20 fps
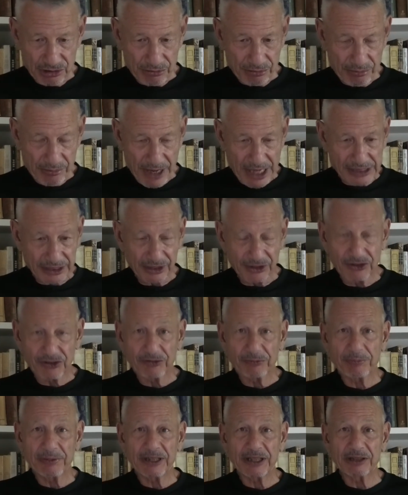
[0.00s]
balance
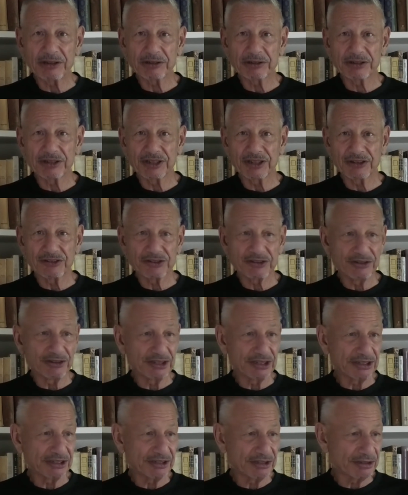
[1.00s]
of power is
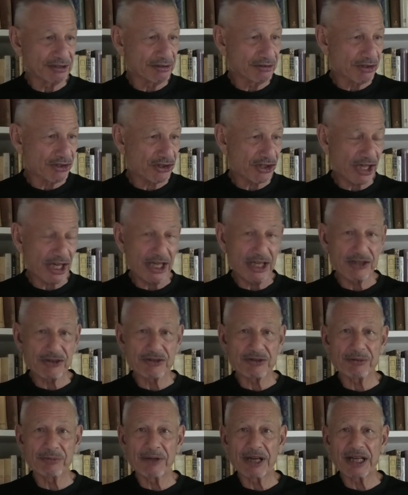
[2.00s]
going to change
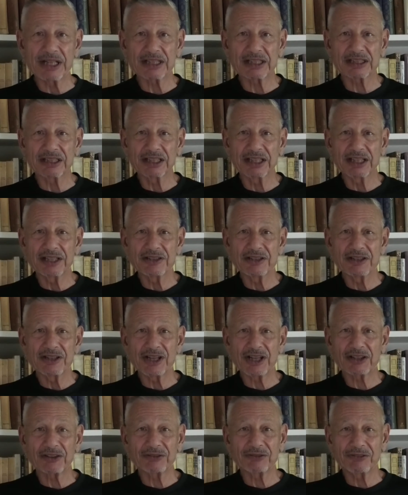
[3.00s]
dramatically in the
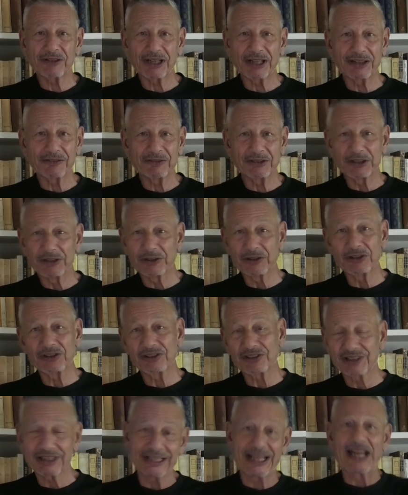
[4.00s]
next 5
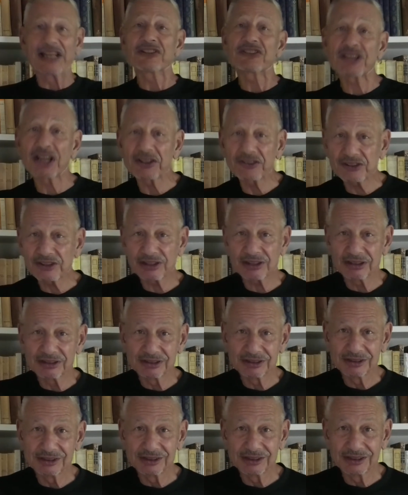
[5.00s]
years against us
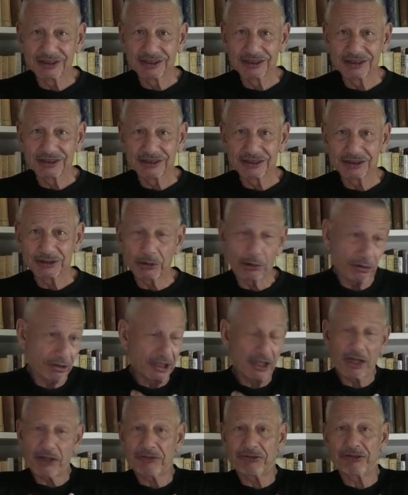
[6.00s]
or in
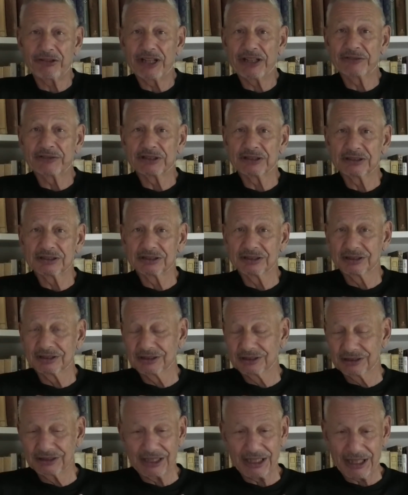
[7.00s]
our favor.
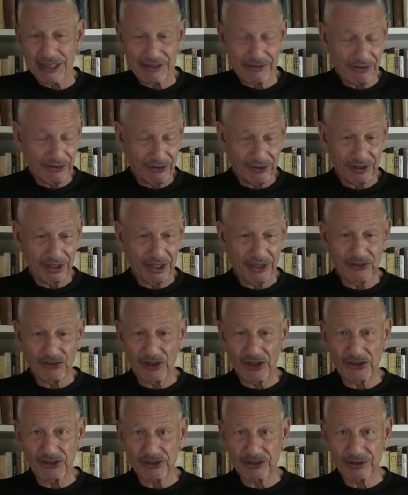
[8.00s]
And this leads
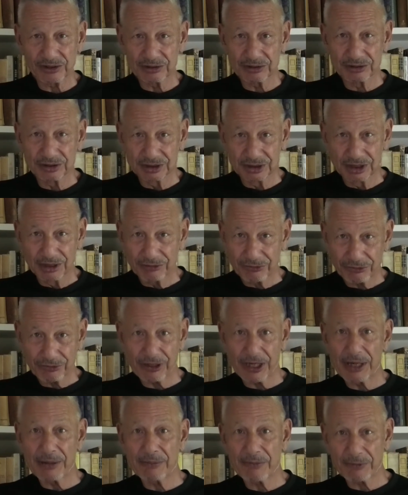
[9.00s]
us to
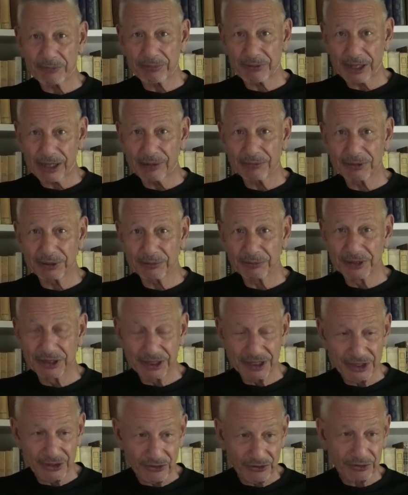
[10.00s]
frame a problem
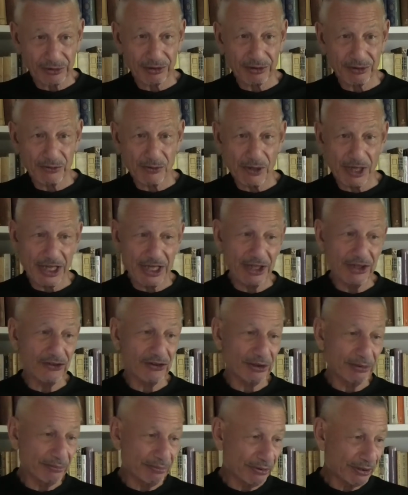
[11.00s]
in certain ways
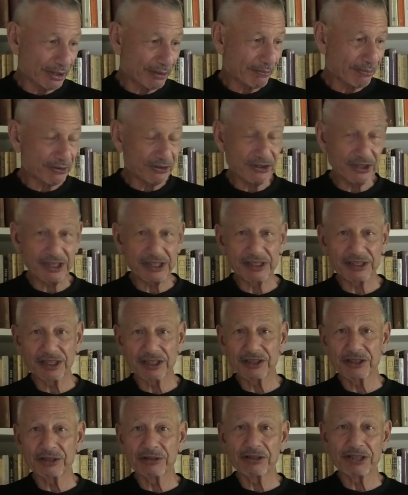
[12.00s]
and put a particular
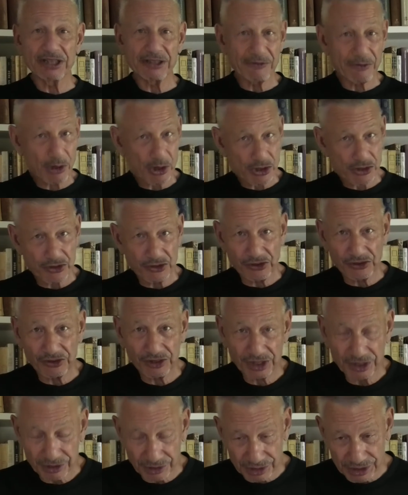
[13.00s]
degree of
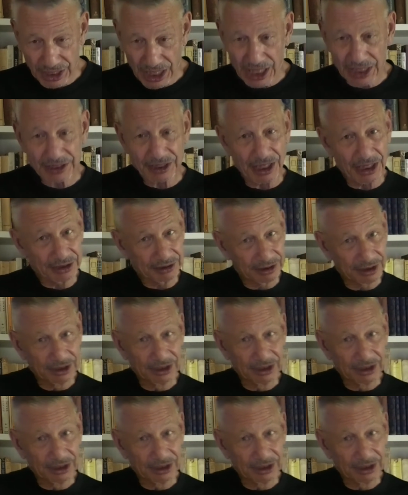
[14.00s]
urgency or not on